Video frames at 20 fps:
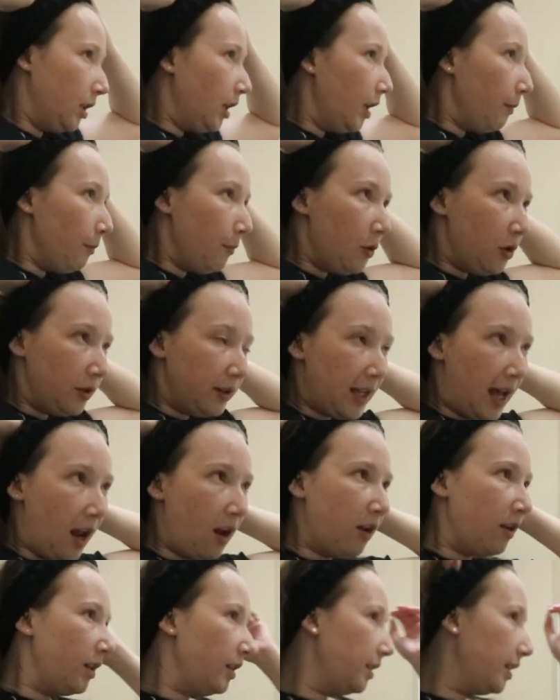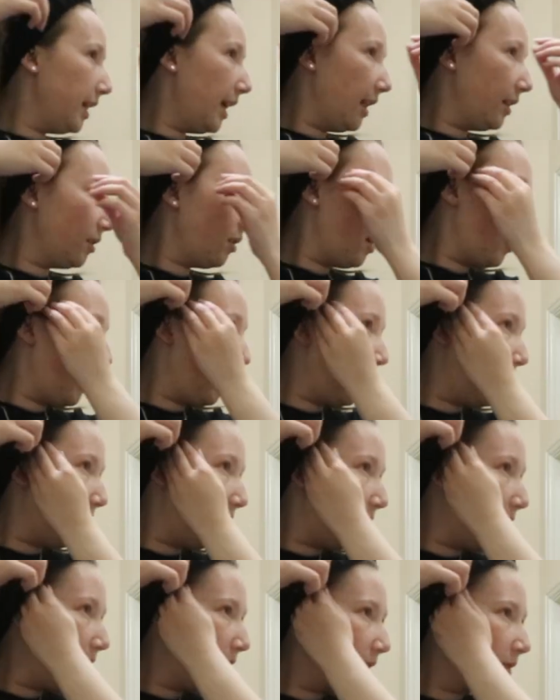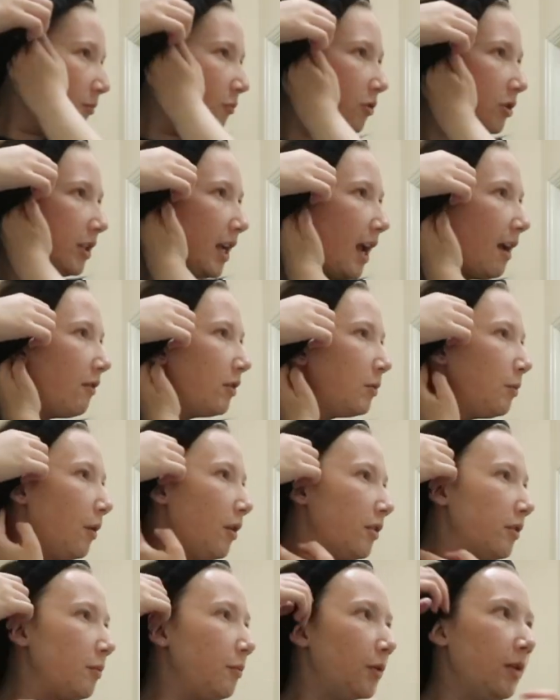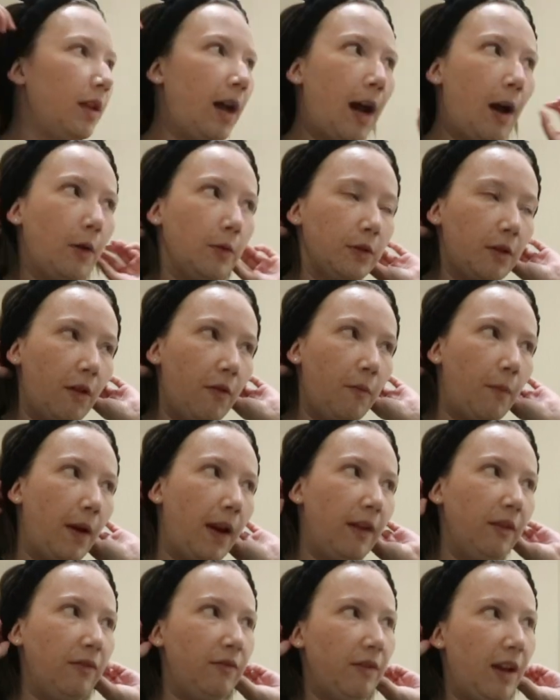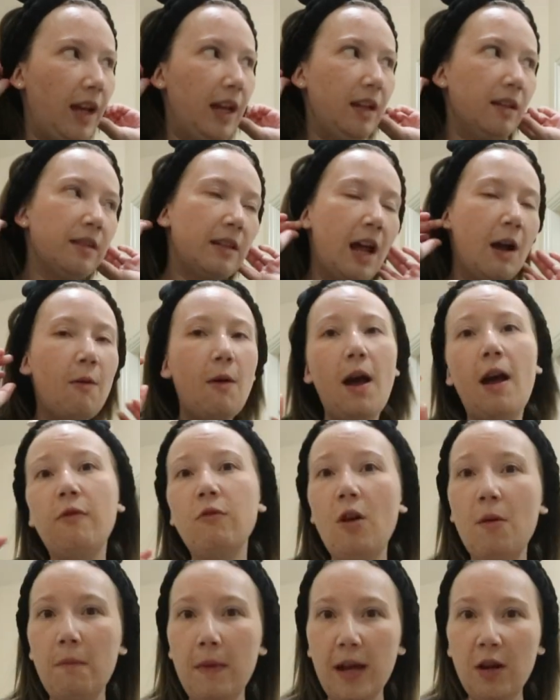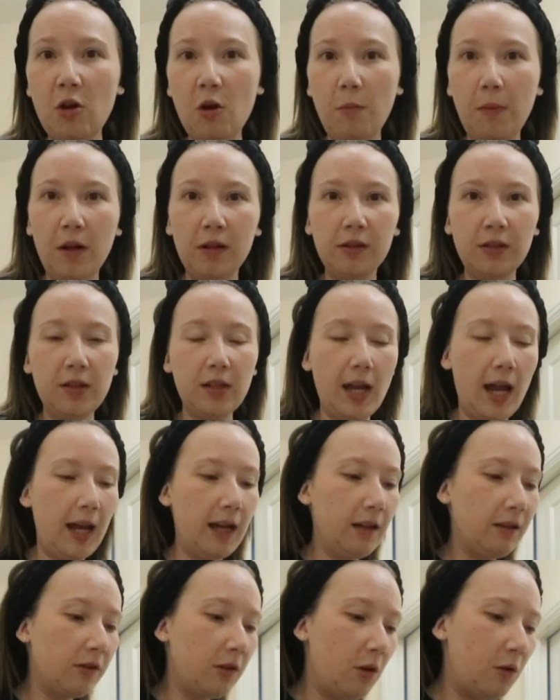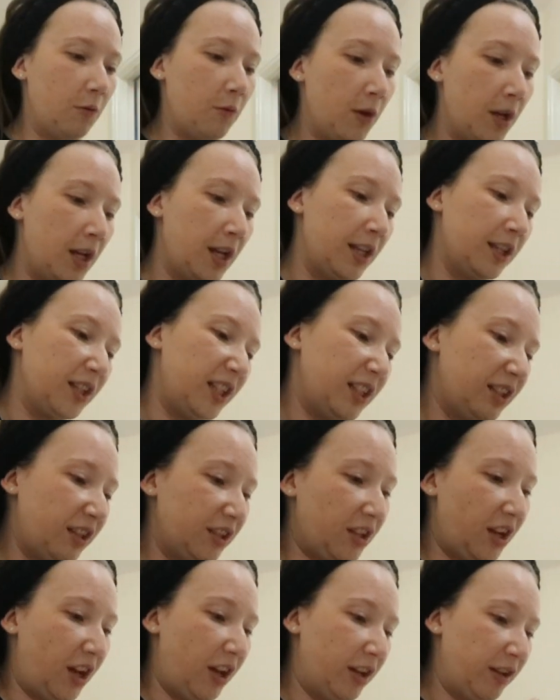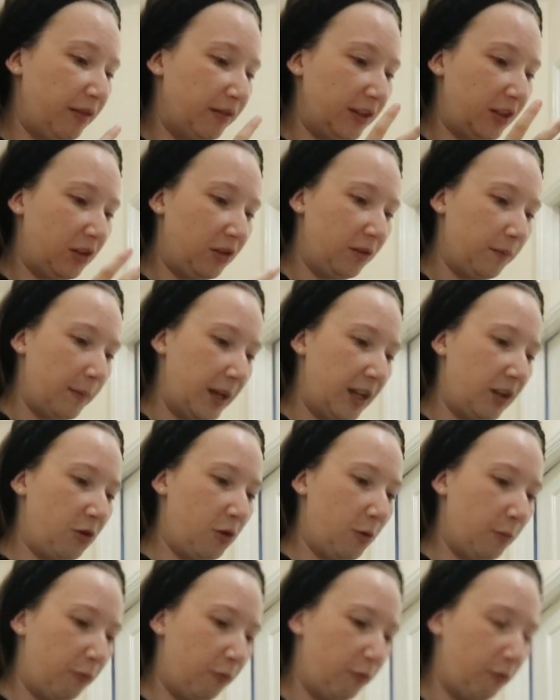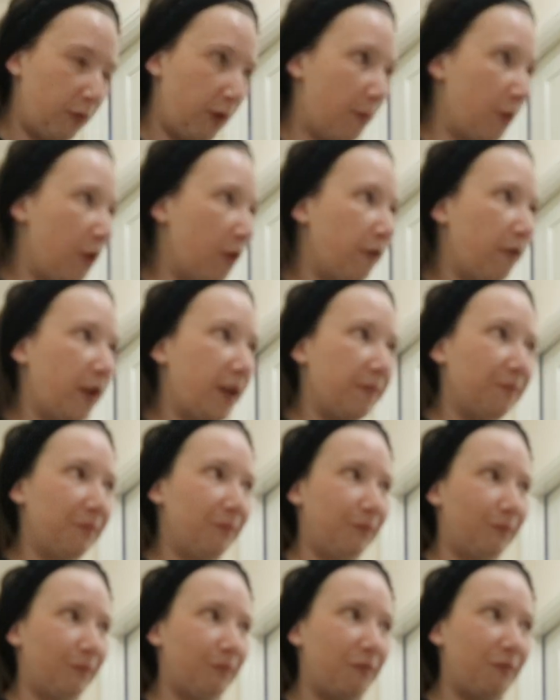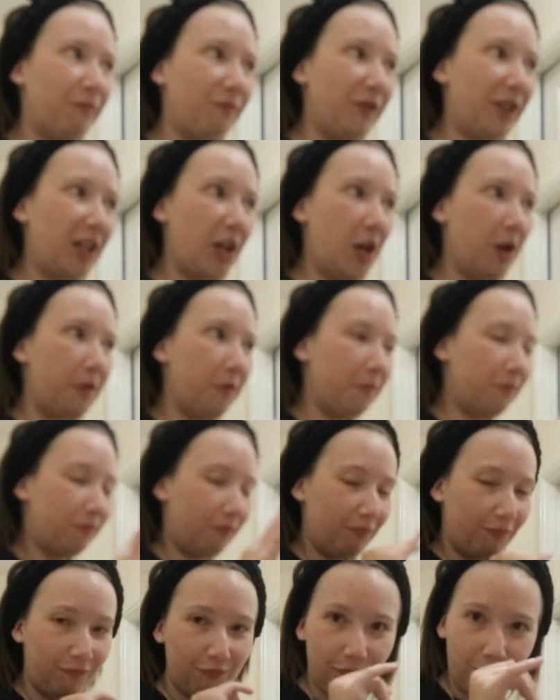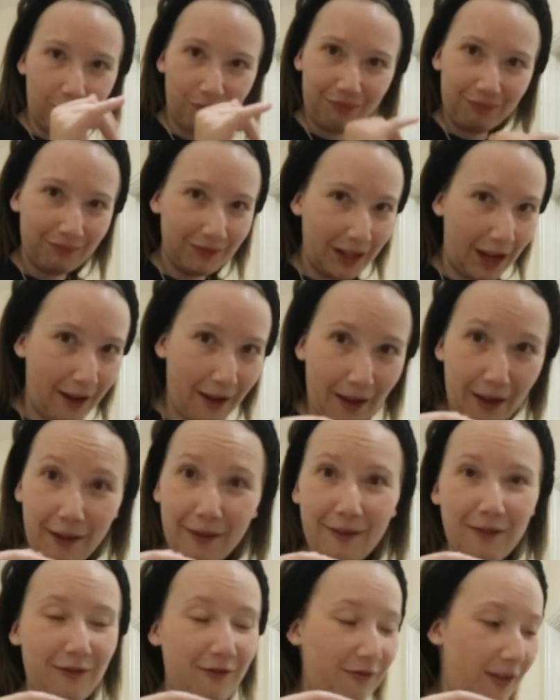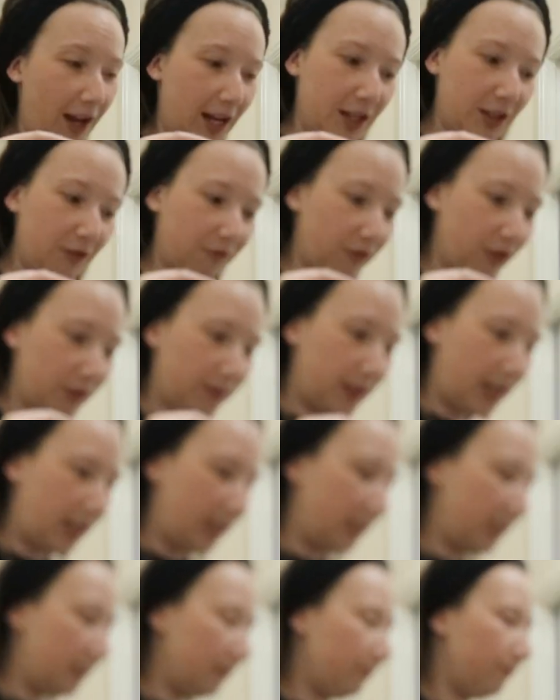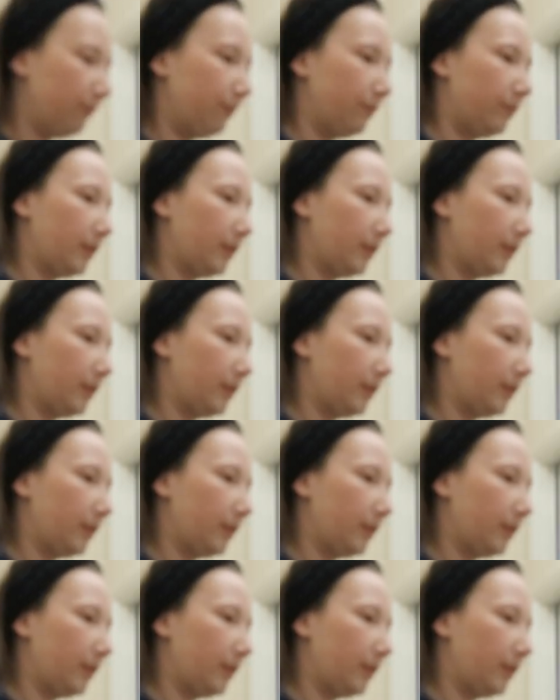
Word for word: And put that on to get as much hair as possible out of my face. Now I've got makeup on today, so this is kind of a little makeup remover video face routine.